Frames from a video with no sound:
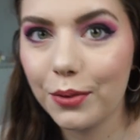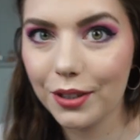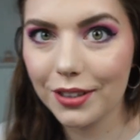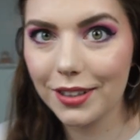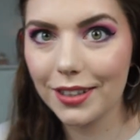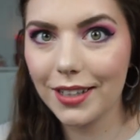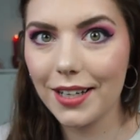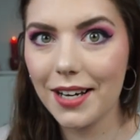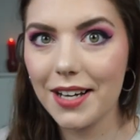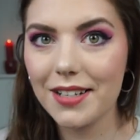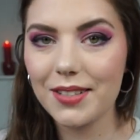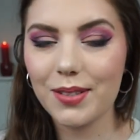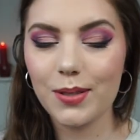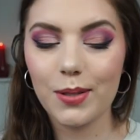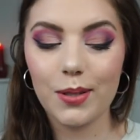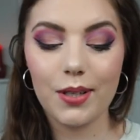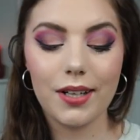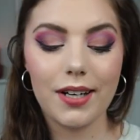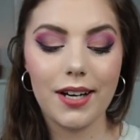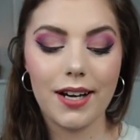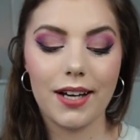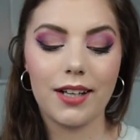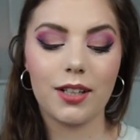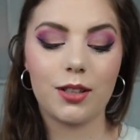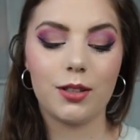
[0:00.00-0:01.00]
The last order
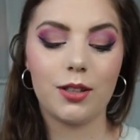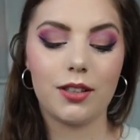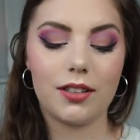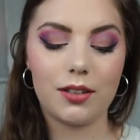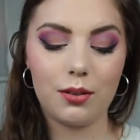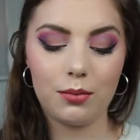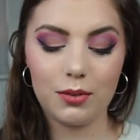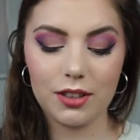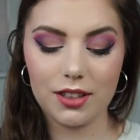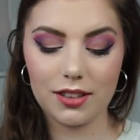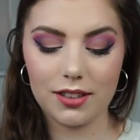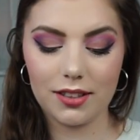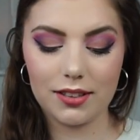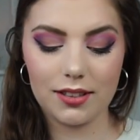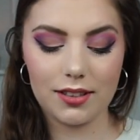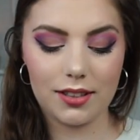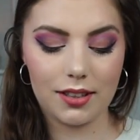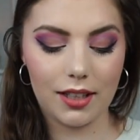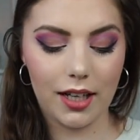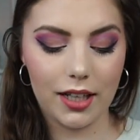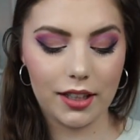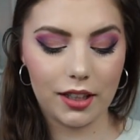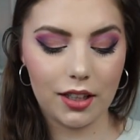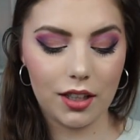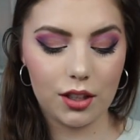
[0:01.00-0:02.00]
I couldn't resist.
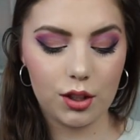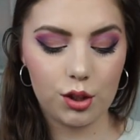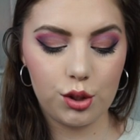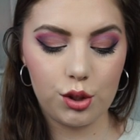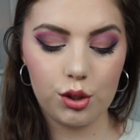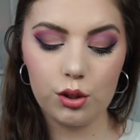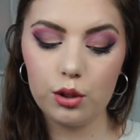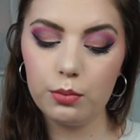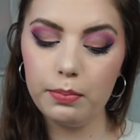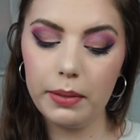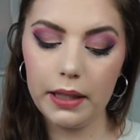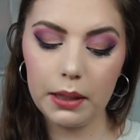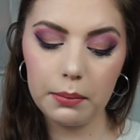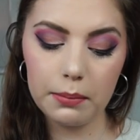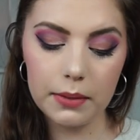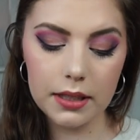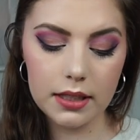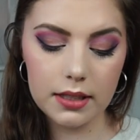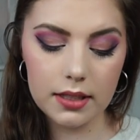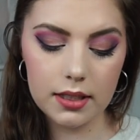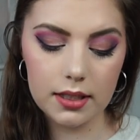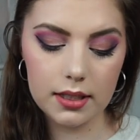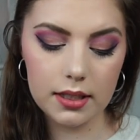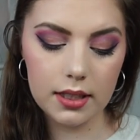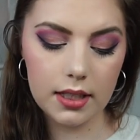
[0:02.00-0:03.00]
I got two
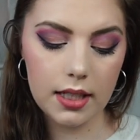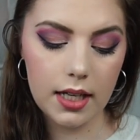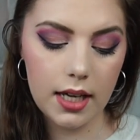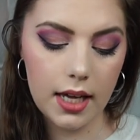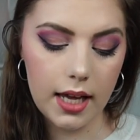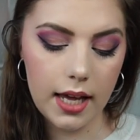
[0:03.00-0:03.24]
pigments